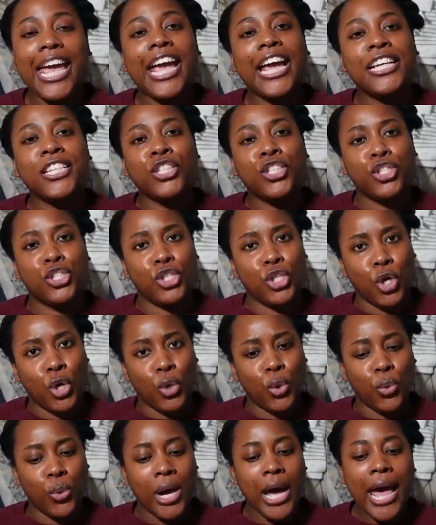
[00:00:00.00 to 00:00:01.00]
And
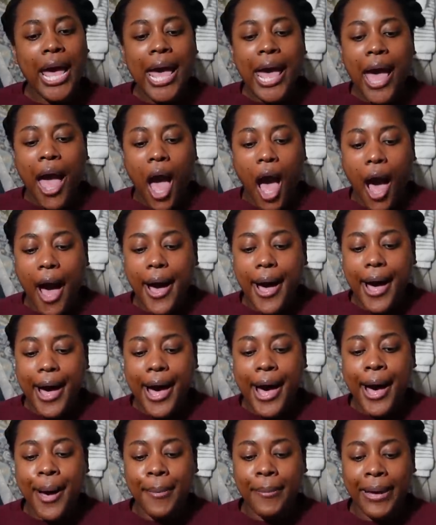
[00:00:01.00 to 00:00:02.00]
so,
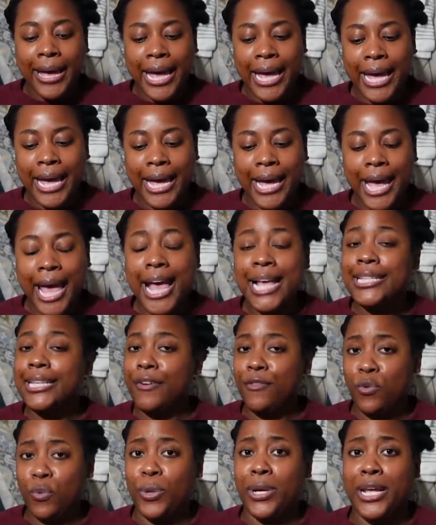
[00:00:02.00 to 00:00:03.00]
um, as
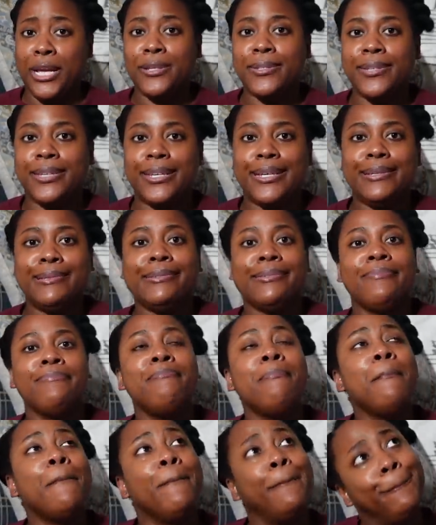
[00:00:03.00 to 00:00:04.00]
everyone else is,
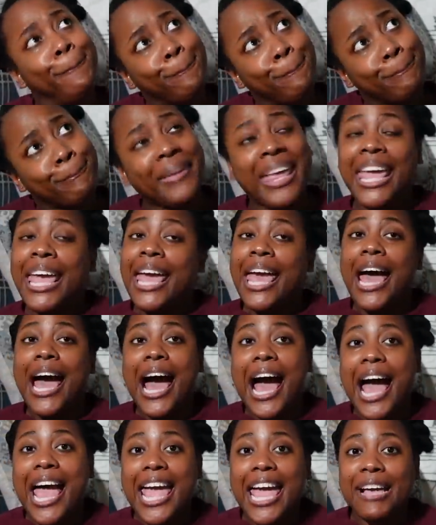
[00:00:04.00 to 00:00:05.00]

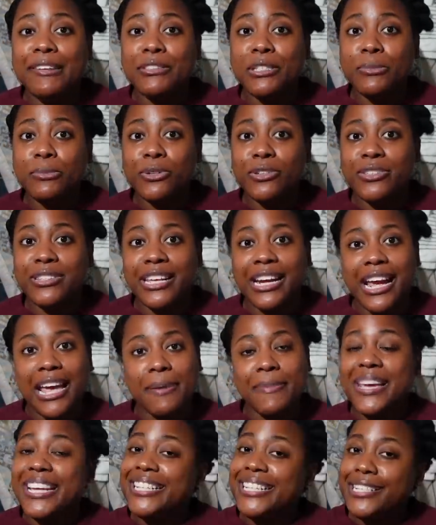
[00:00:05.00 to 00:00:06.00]
I have some books that I
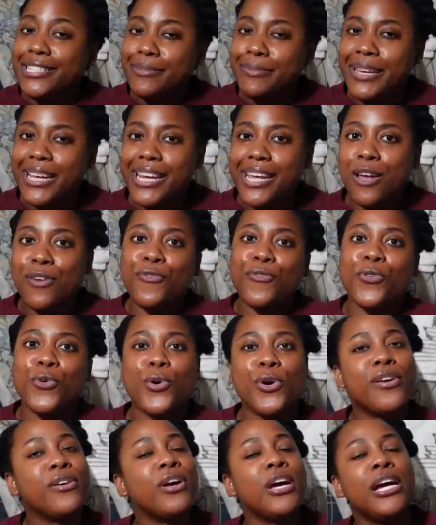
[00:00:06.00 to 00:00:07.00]
am anticipating
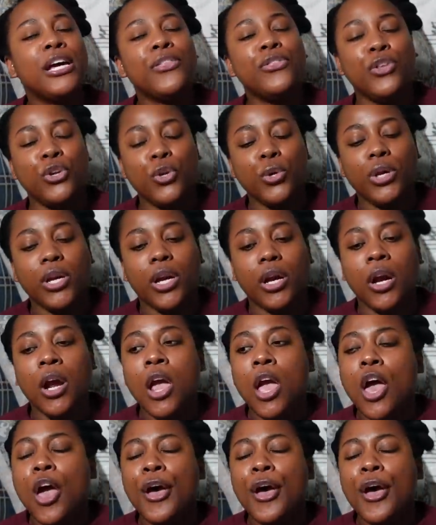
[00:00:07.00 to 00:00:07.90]
for the new year.